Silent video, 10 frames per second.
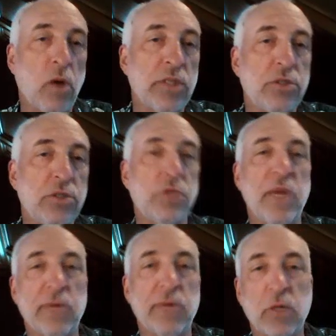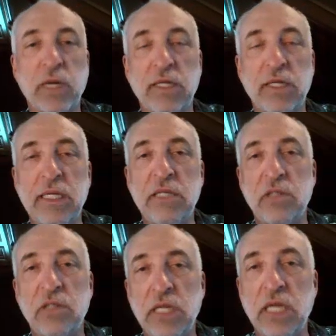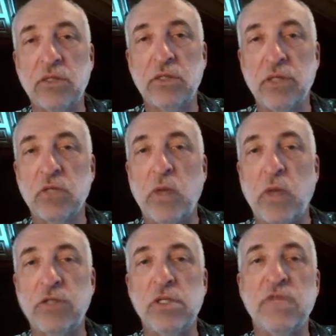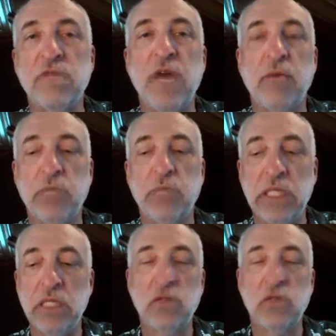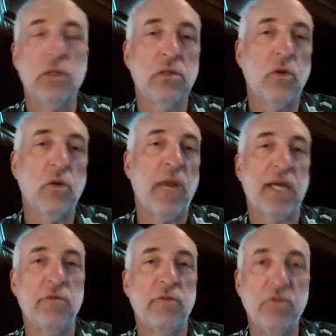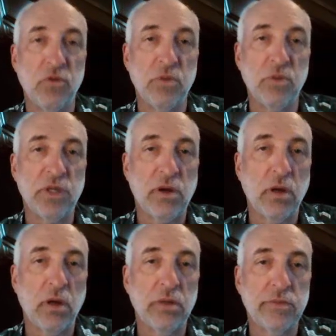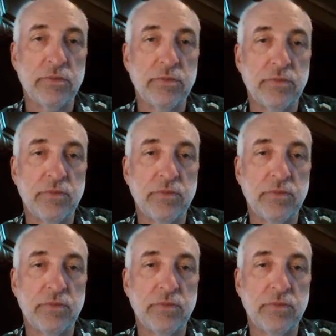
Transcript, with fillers: As always, you should be able to quickly and easily answer these questions. If not, please go back and review the material.